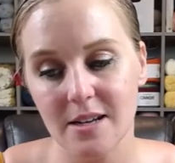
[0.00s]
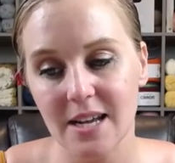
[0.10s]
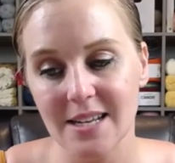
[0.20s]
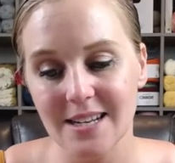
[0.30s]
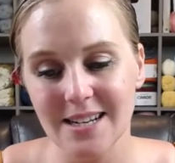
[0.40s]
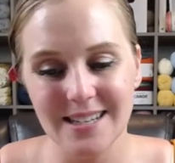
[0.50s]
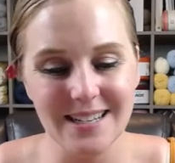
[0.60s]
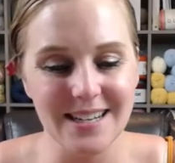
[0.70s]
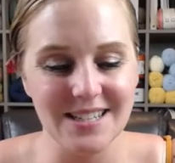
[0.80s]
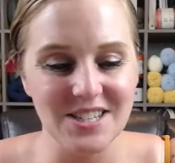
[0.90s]
it
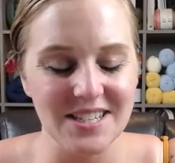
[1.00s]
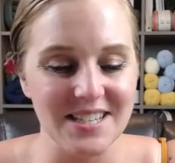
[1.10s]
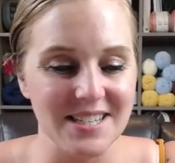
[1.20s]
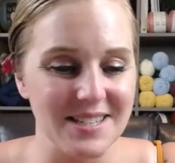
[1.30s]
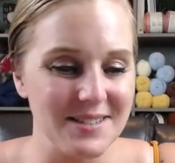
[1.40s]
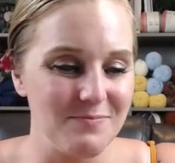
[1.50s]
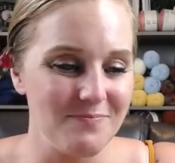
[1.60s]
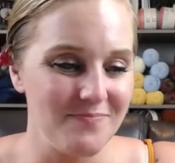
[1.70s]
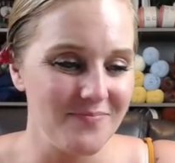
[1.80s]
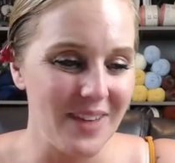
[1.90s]
it just is
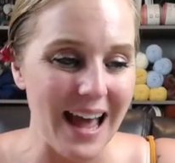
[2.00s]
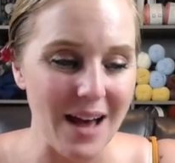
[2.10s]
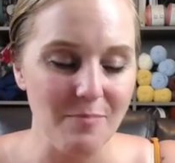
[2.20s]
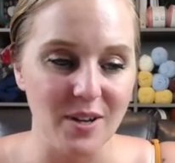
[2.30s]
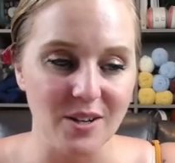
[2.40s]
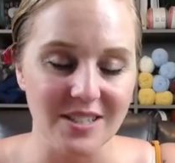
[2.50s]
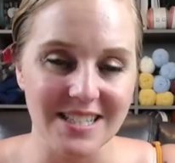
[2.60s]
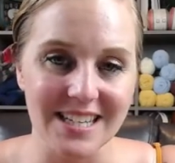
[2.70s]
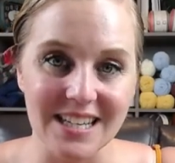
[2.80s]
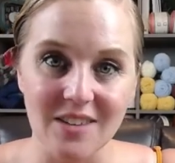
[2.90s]
happier
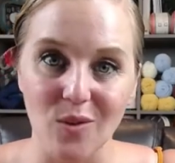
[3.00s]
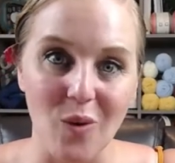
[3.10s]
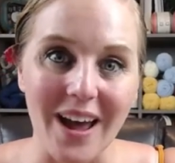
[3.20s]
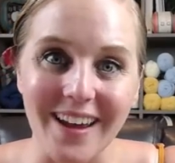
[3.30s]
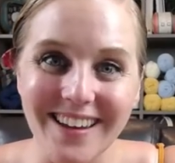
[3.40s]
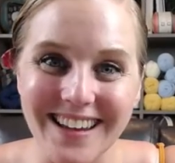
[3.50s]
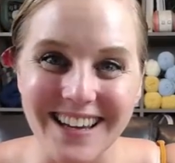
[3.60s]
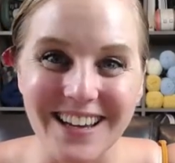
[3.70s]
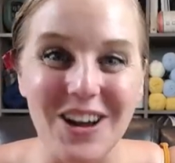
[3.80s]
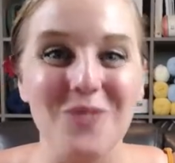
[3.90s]
to give away,
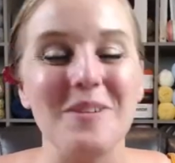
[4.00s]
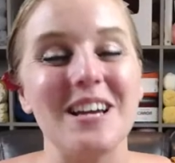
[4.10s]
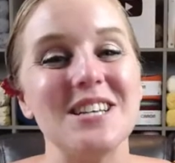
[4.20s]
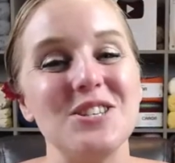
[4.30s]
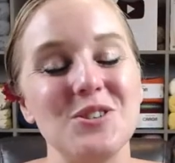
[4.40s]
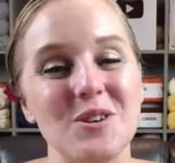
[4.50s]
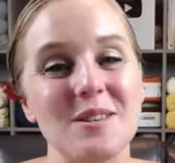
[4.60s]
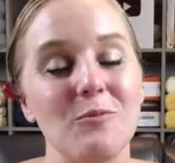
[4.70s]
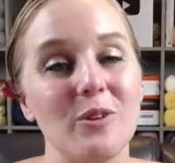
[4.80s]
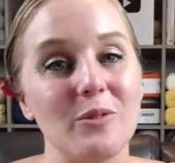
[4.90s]
you know, because you know
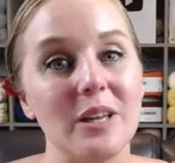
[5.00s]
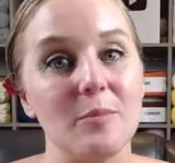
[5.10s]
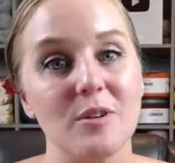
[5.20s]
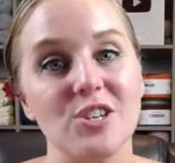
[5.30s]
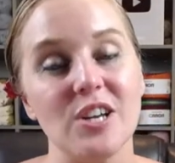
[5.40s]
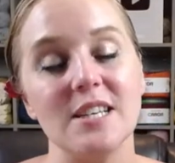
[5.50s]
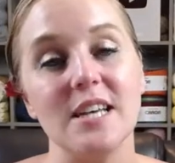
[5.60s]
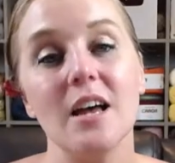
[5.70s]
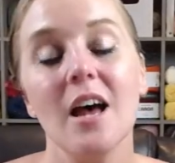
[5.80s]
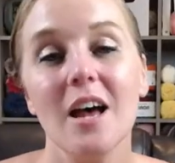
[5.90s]
someone really appreciates it,